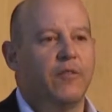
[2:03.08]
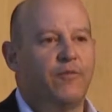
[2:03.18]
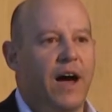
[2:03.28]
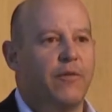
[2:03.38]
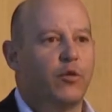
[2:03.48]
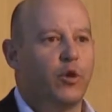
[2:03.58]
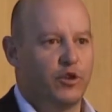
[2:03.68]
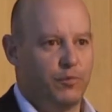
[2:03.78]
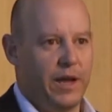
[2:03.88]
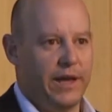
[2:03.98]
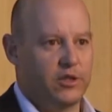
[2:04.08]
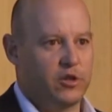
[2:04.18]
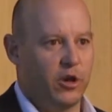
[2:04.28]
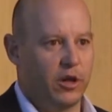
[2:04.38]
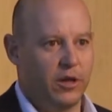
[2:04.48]
5-year-olds playing
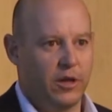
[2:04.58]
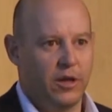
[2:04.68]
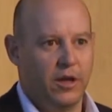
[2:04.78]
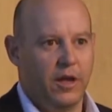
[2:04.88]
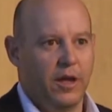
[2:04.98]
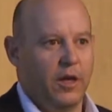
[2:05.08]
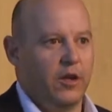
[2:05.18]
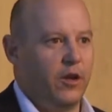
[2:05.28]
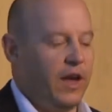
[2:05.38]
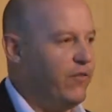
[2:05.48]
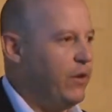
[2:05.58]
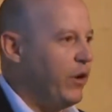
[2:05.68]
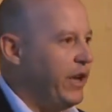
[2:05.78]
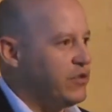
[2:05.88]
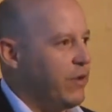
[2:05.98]
soccer. Everybody's